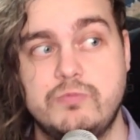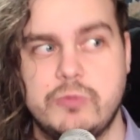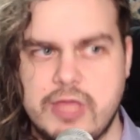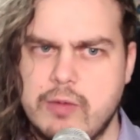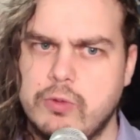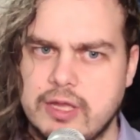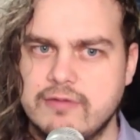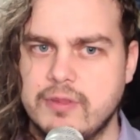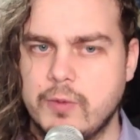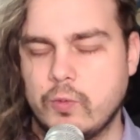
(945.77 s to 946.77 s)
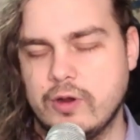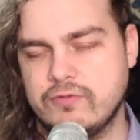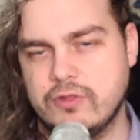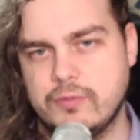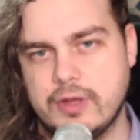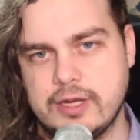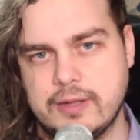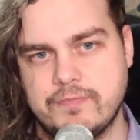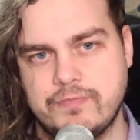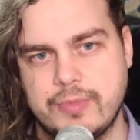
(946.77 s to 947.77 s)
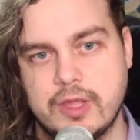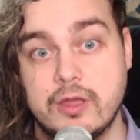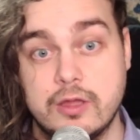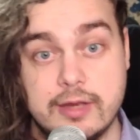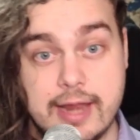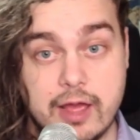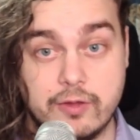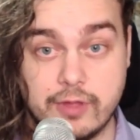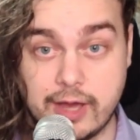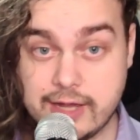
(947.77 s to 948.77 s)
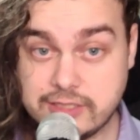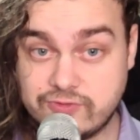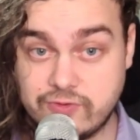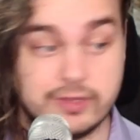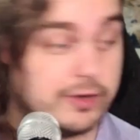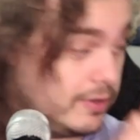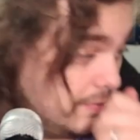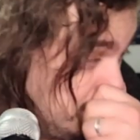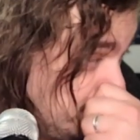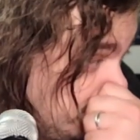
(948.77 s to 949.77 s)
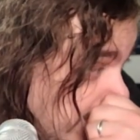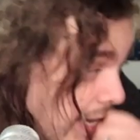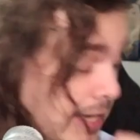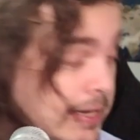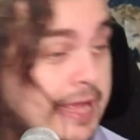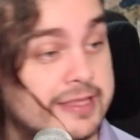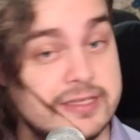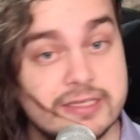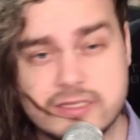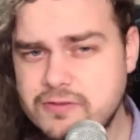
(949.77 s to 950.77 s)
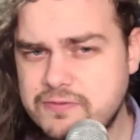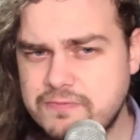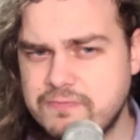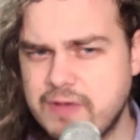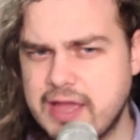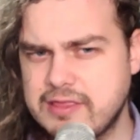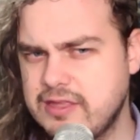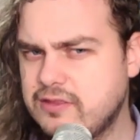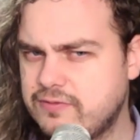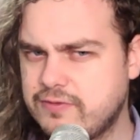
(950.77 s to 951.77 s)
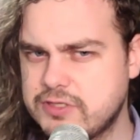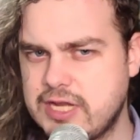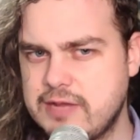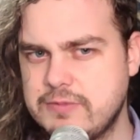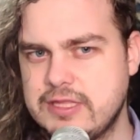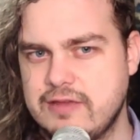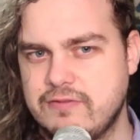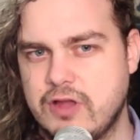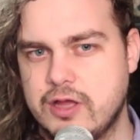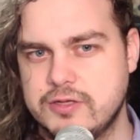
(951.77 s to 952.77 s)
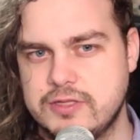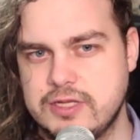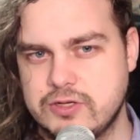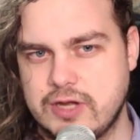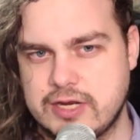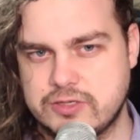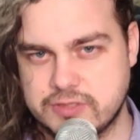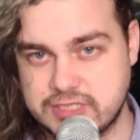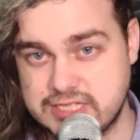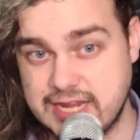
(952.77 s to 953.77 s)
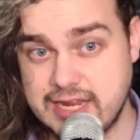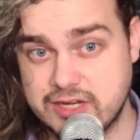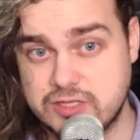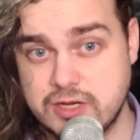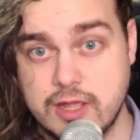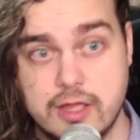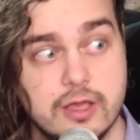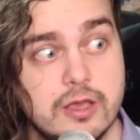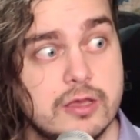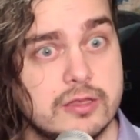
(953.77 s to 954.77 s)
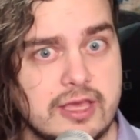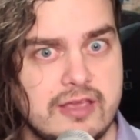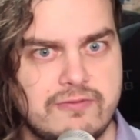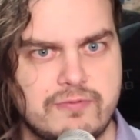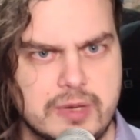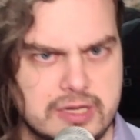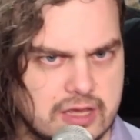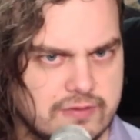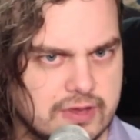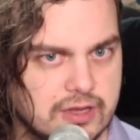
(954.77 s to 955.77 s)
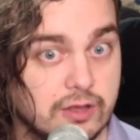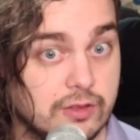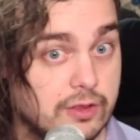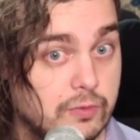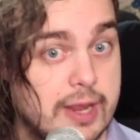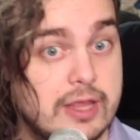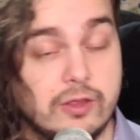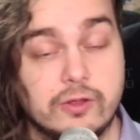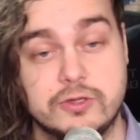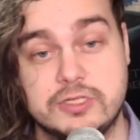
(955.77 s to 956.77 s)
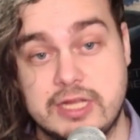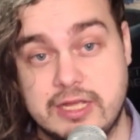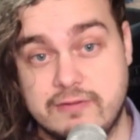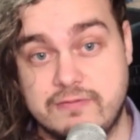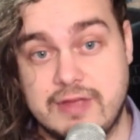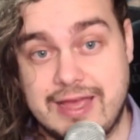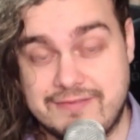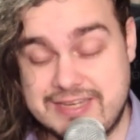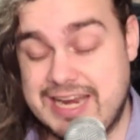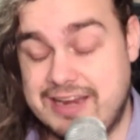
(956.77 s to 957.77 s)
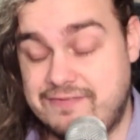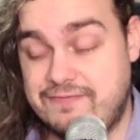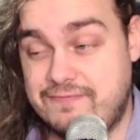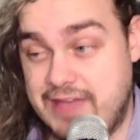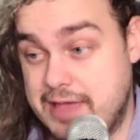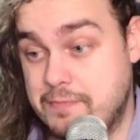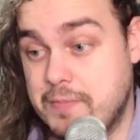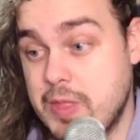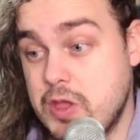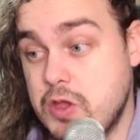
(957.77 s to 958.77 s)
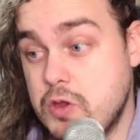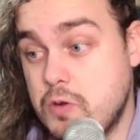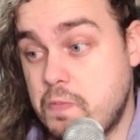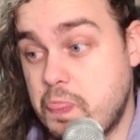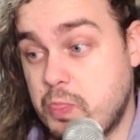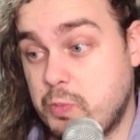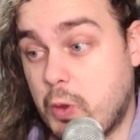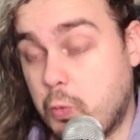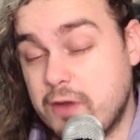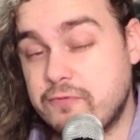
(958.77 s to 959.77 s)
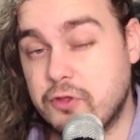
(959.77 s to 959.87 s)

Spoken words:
they will give them a run for their money. Now, the Hawks, for their plan, this is I think the first time that they've gone to the international stage. They've been giving the regulars of Dead at Fem a run for their